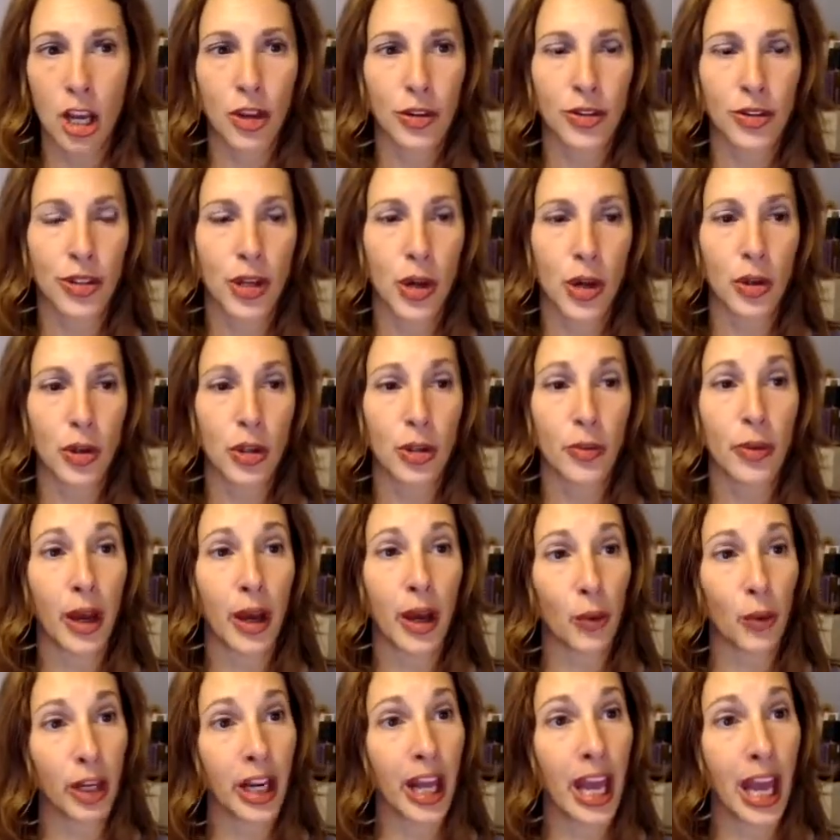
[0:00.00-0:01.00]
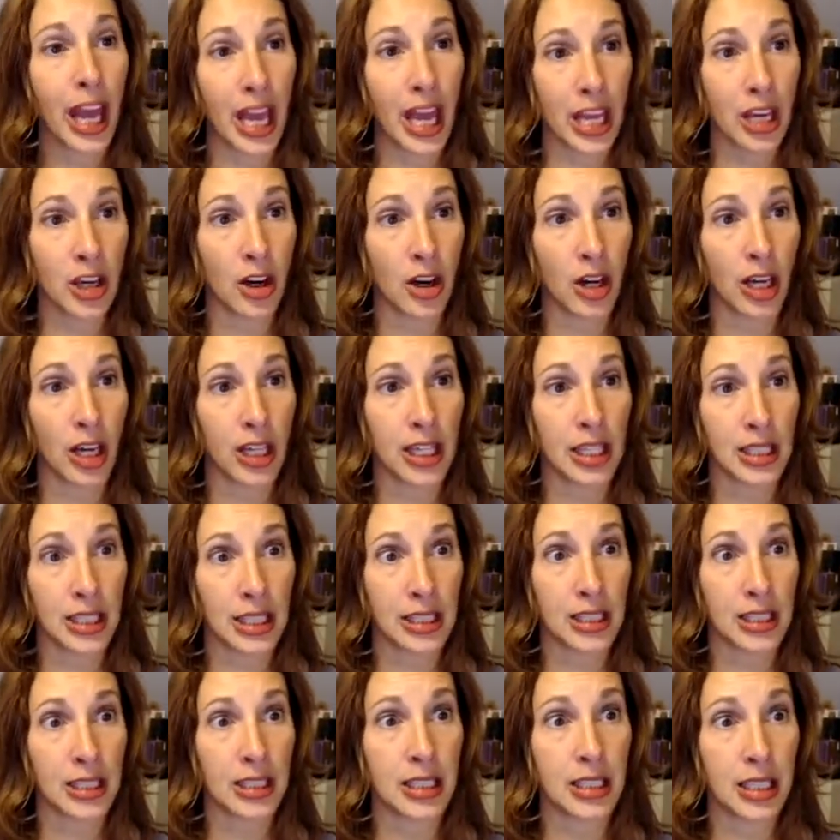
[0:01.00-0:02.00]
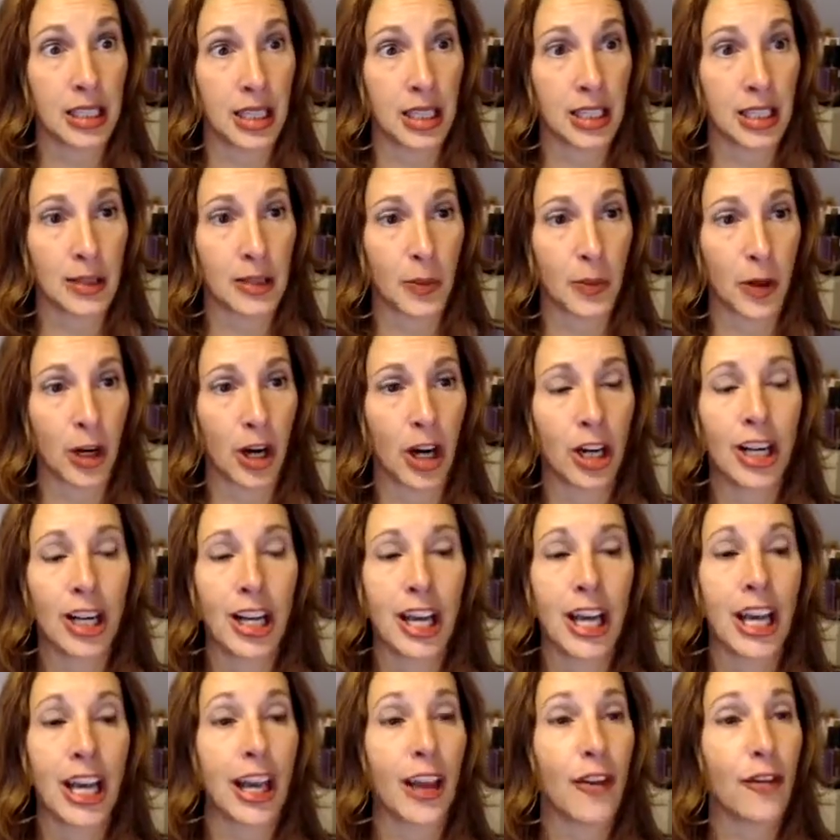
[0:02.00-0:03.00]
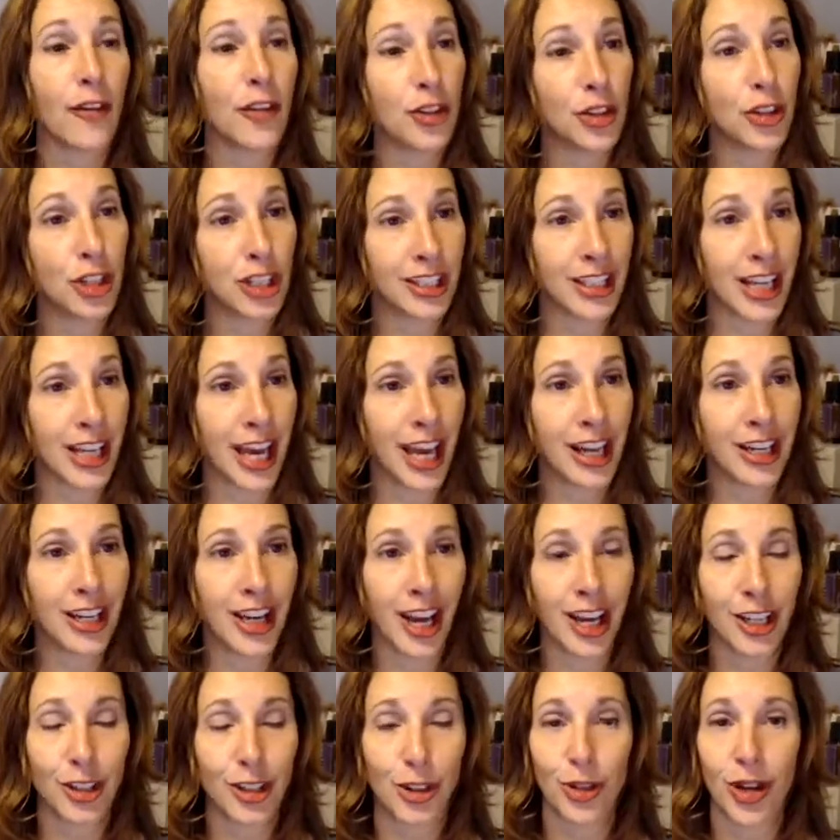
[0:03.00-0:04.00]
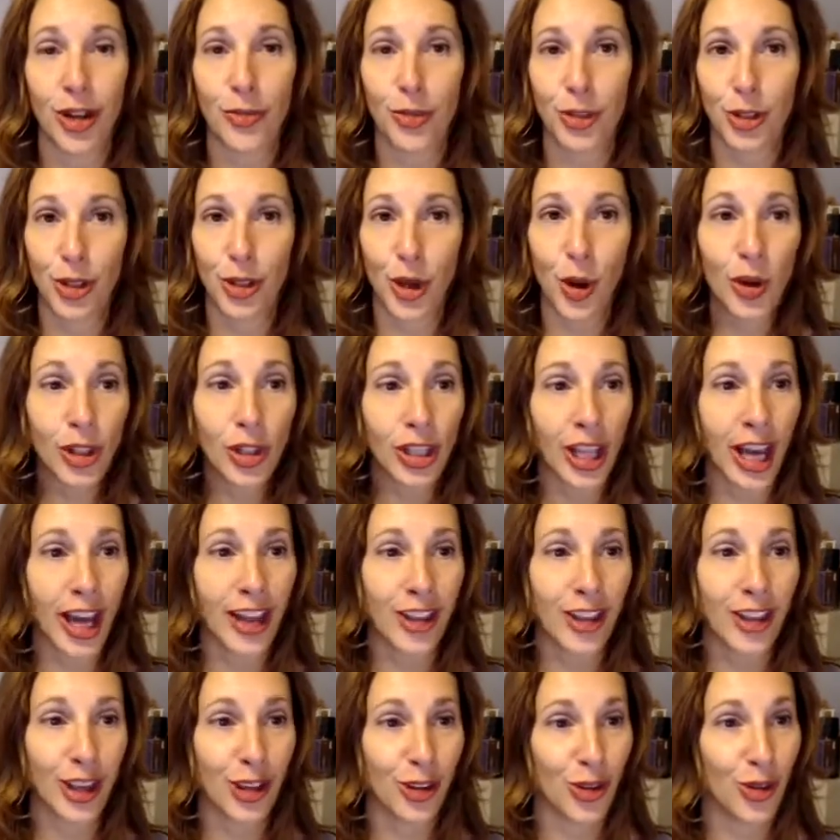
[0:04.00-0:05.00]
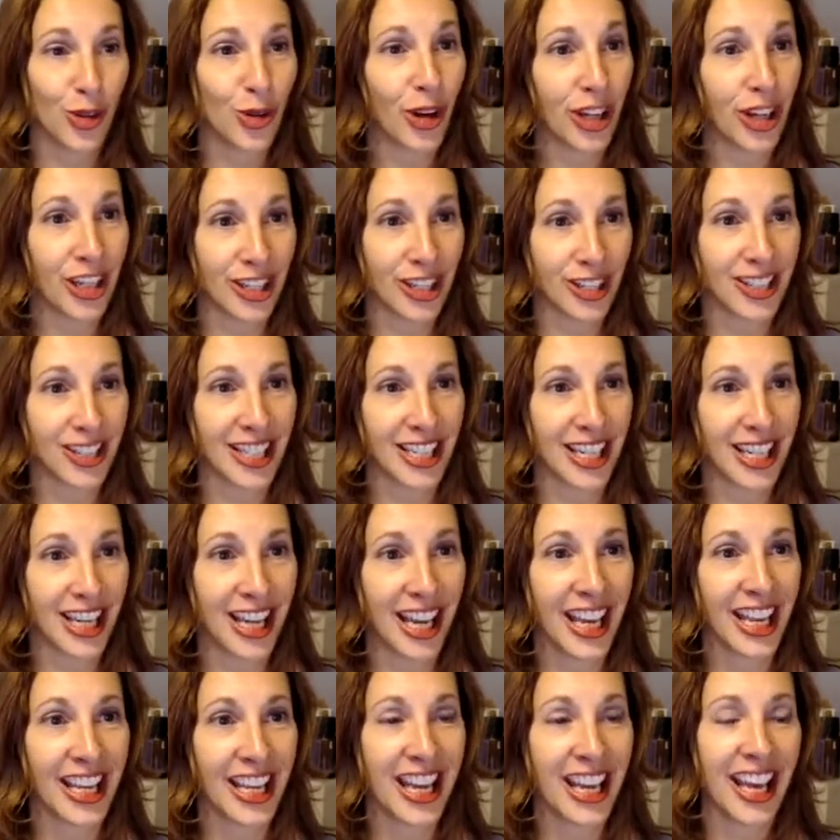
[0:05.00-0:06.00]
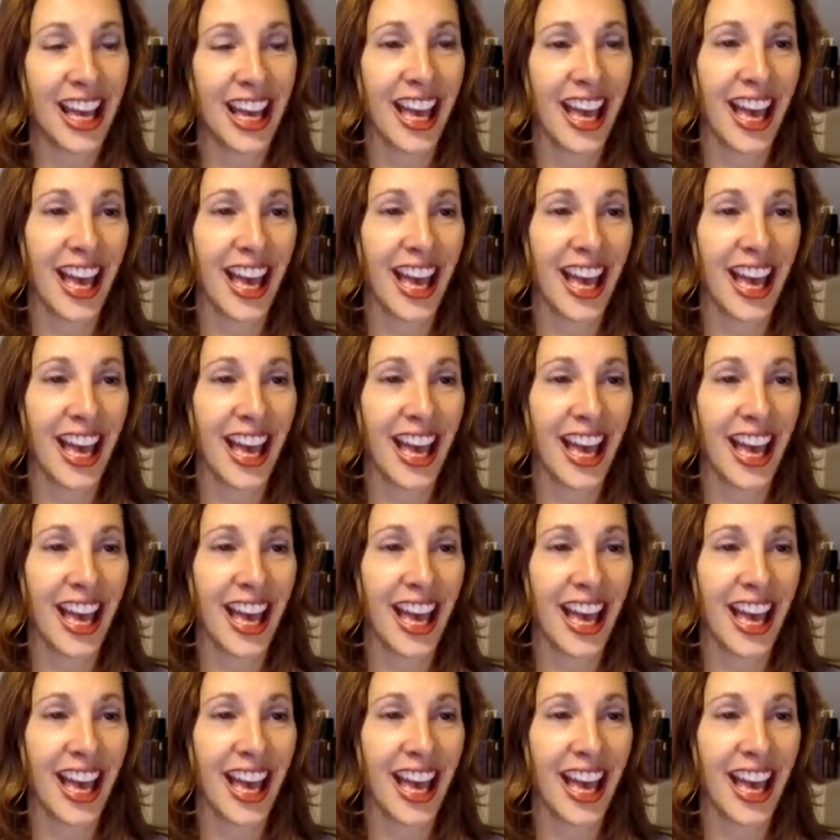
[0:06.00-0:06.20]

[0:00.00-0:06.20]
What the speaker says: So you might want to hang on and listen to this part. If you decide not to, I'm so glad that you joined us tonight.